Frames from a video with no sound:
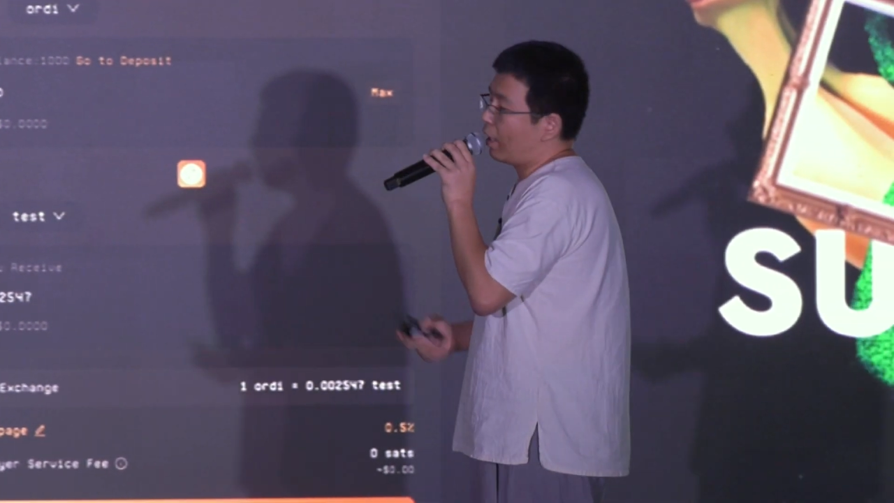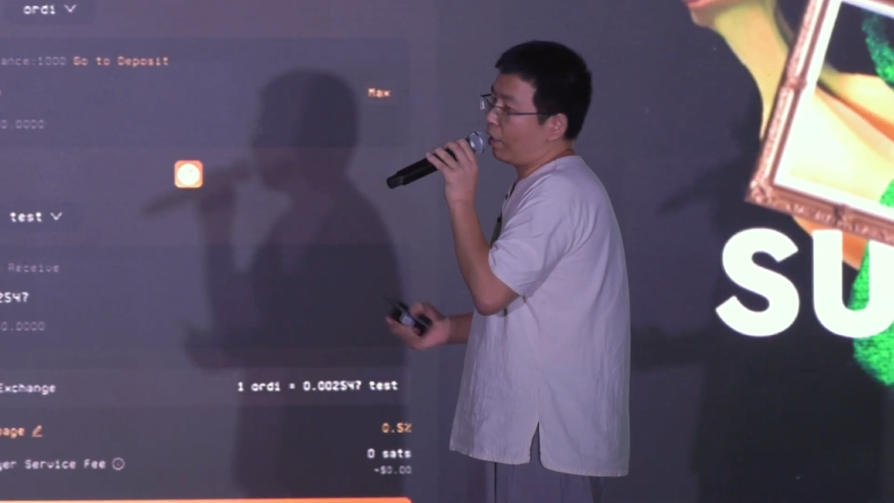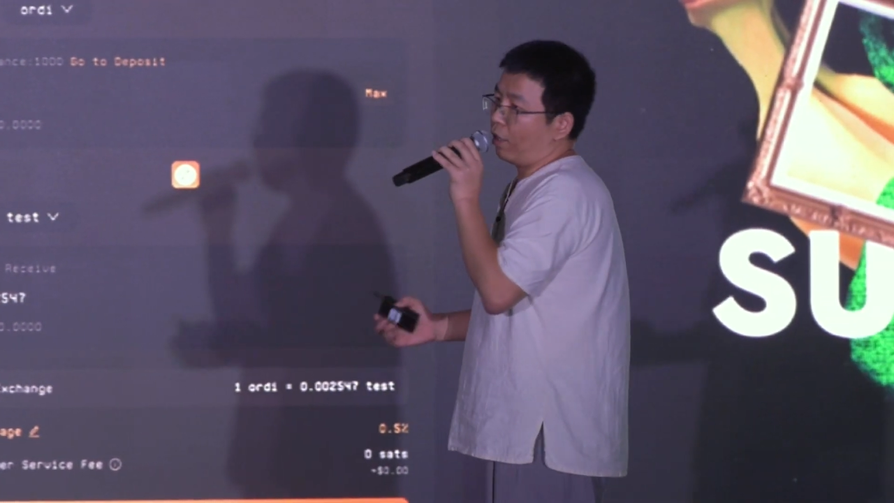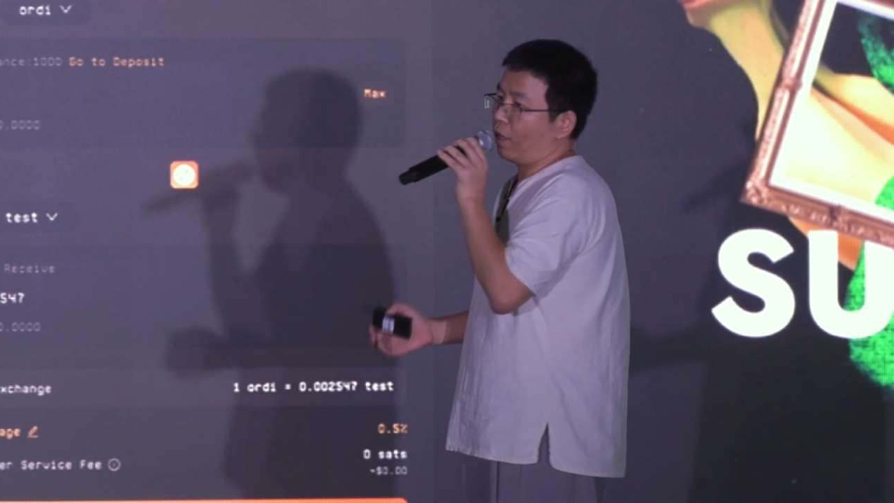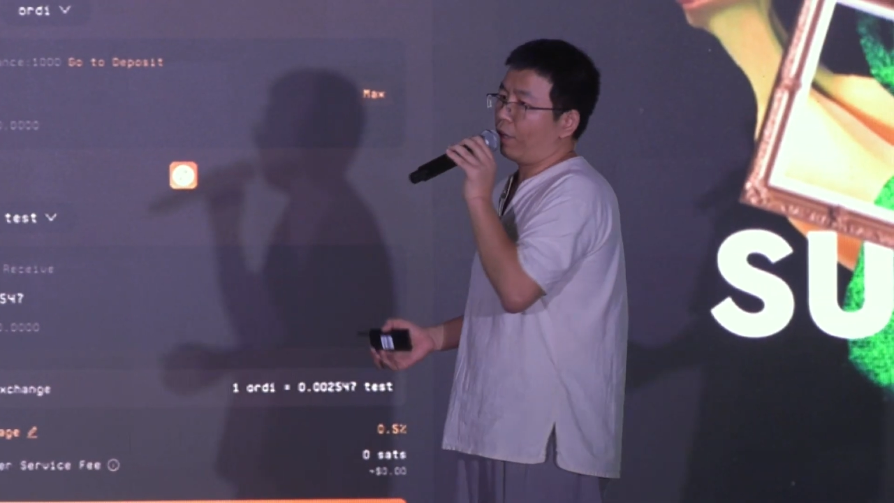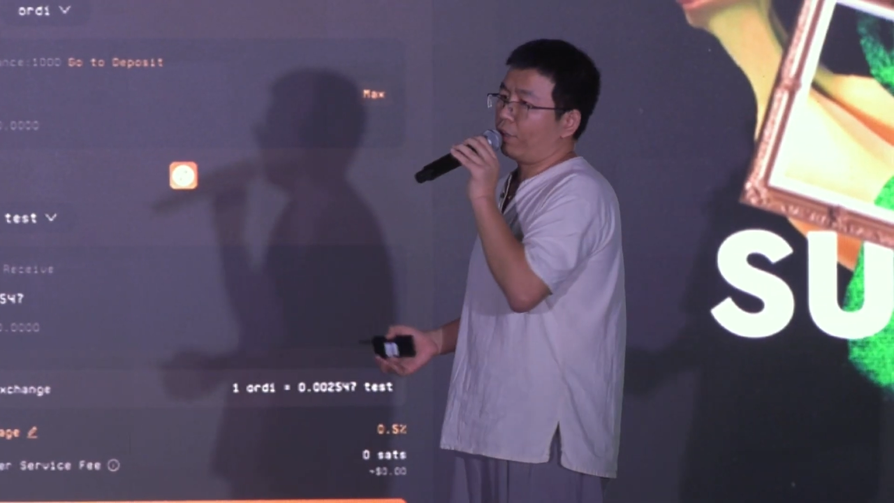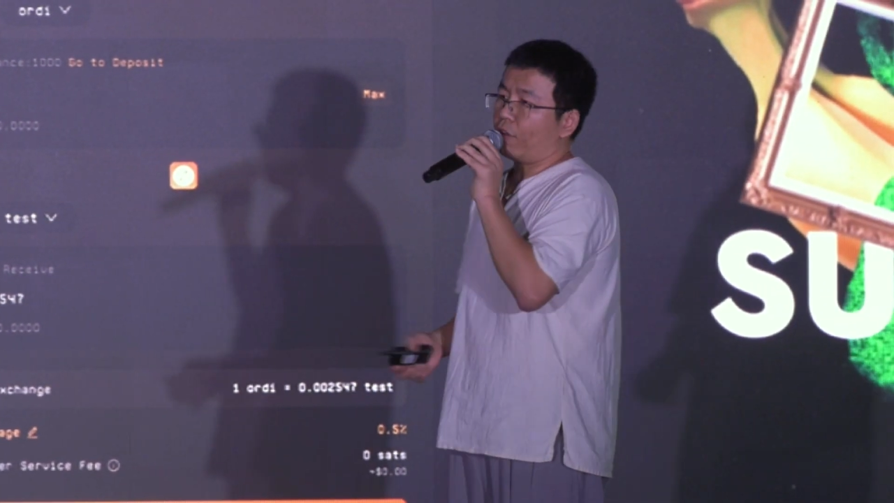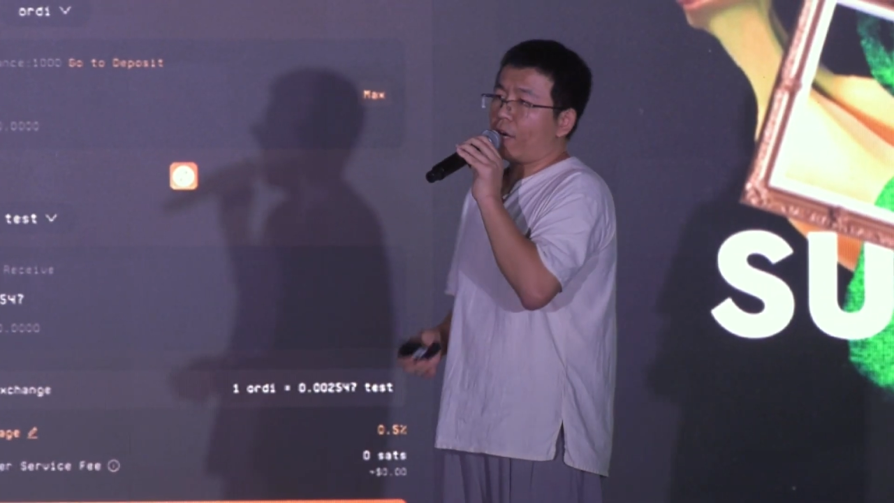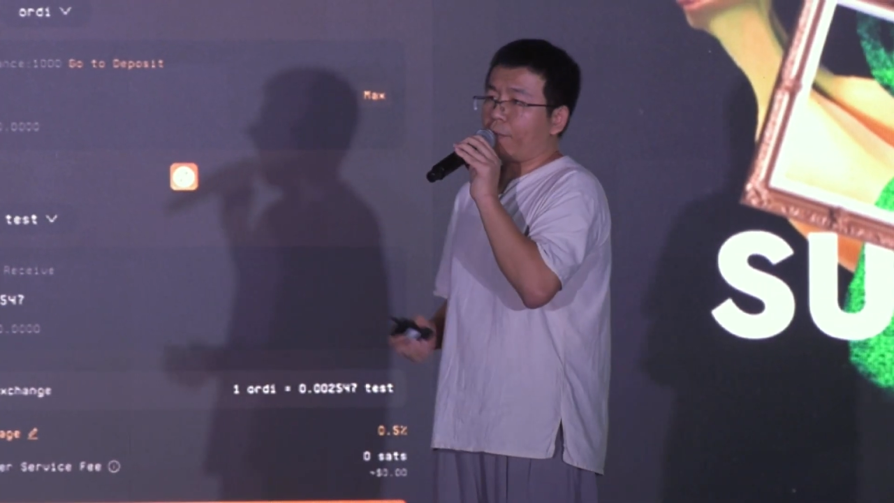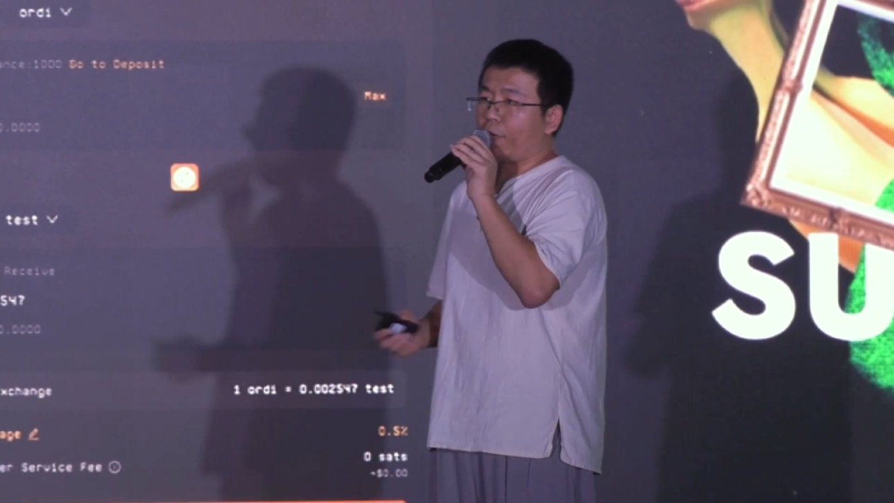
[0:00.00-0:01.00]

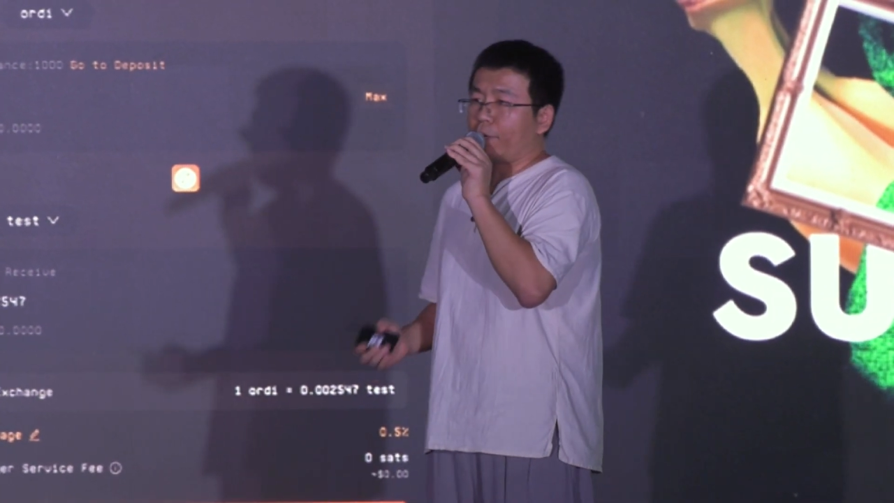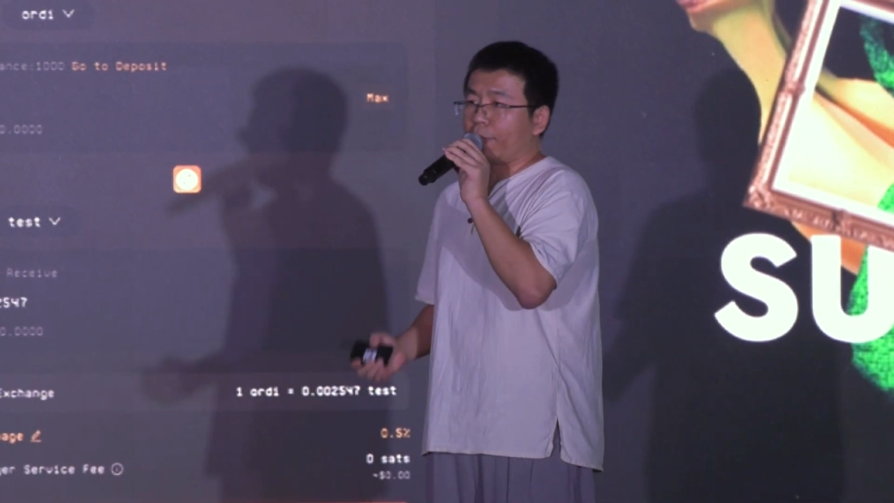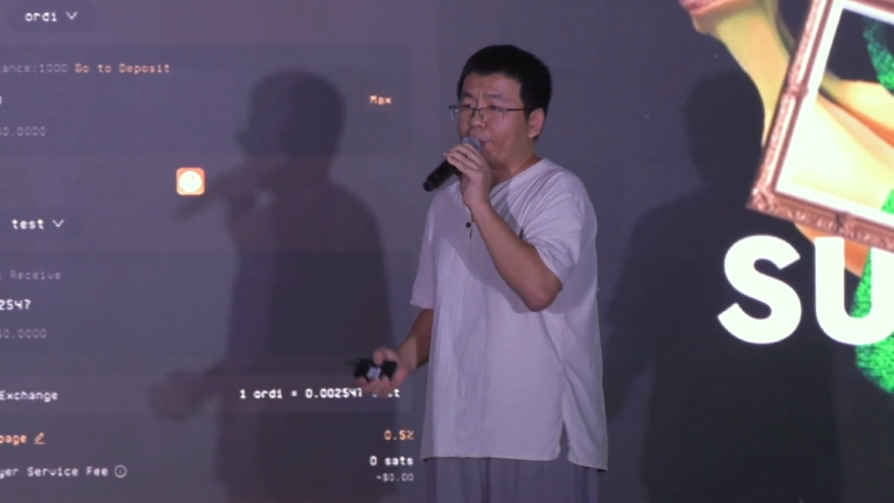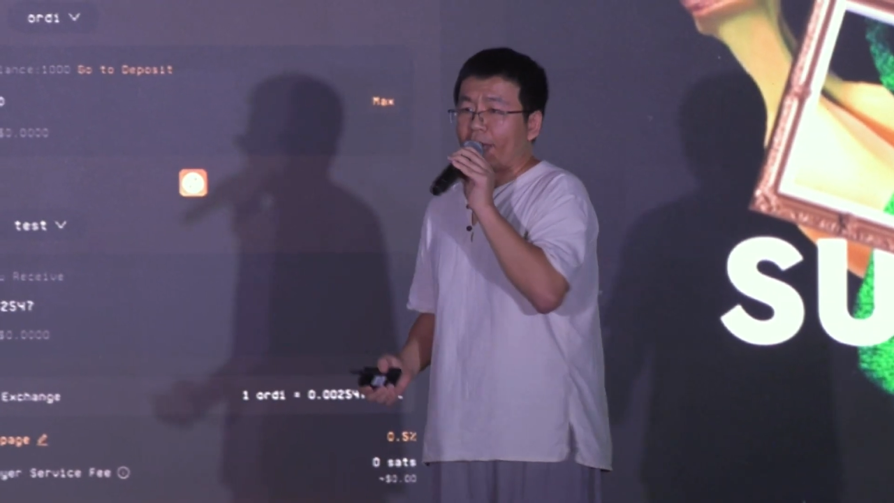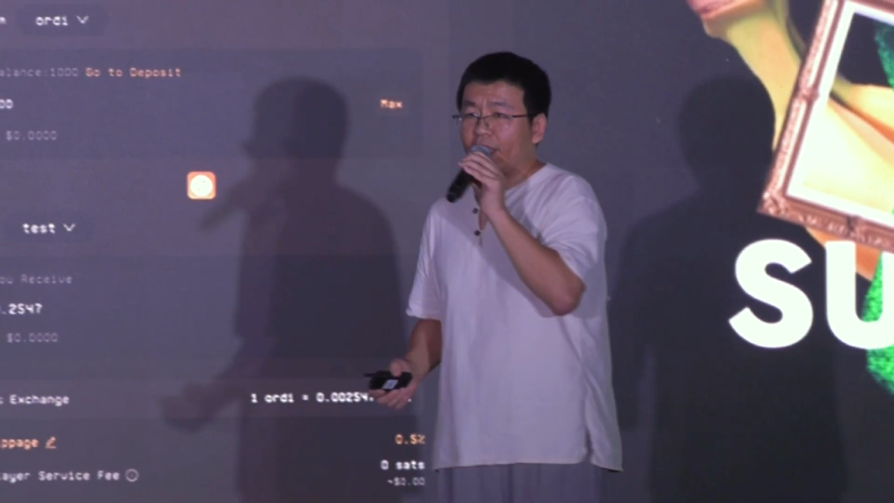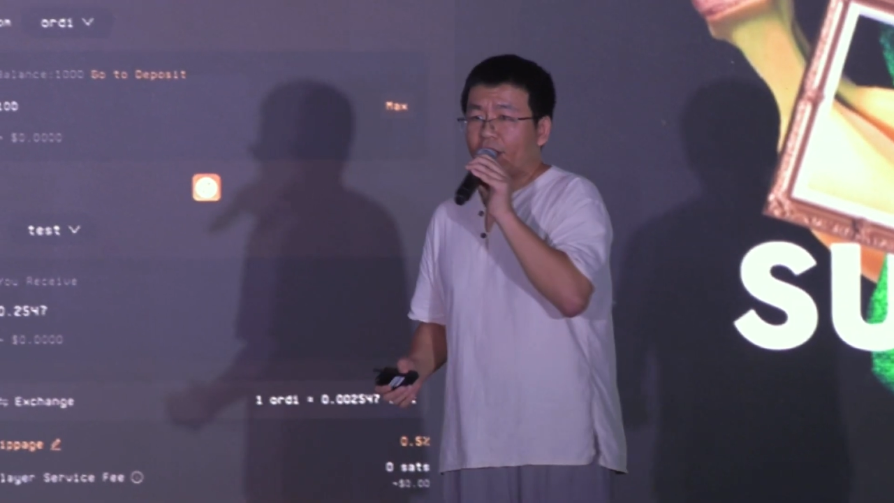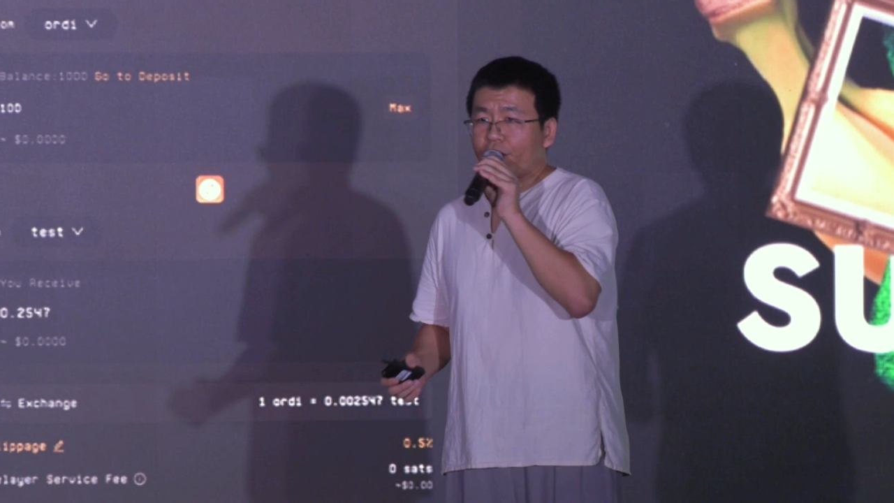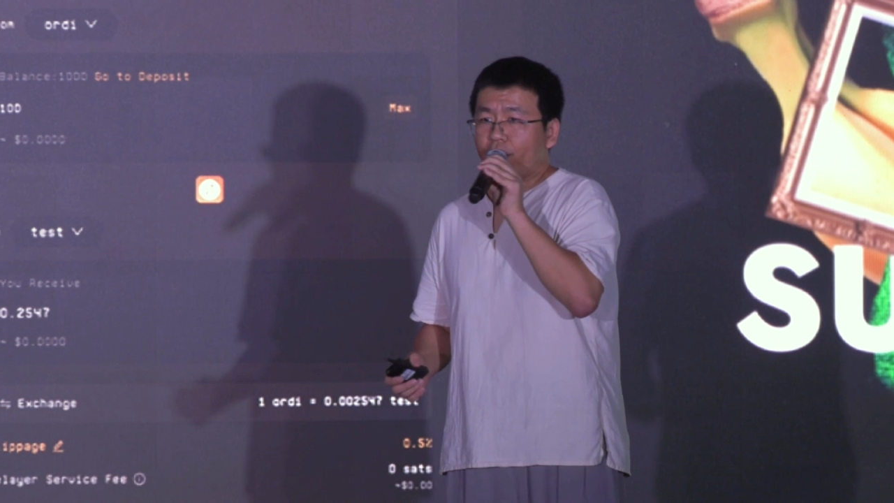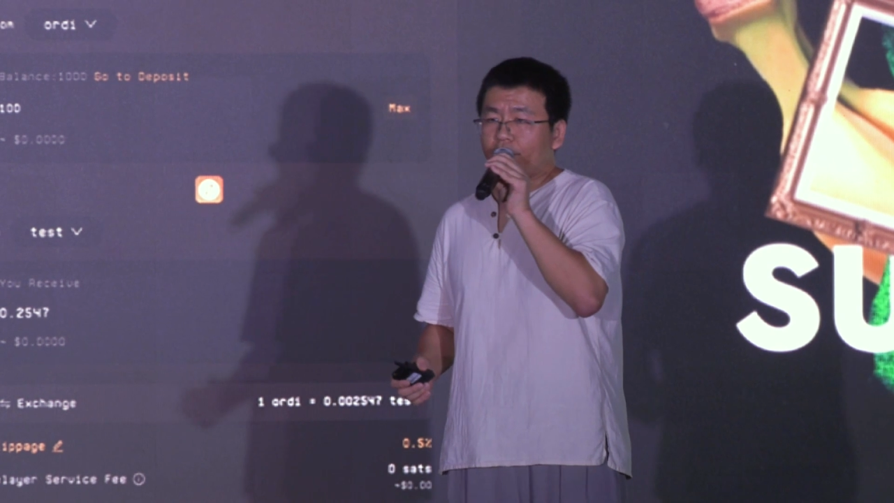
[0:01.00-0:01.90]
roll-up optimization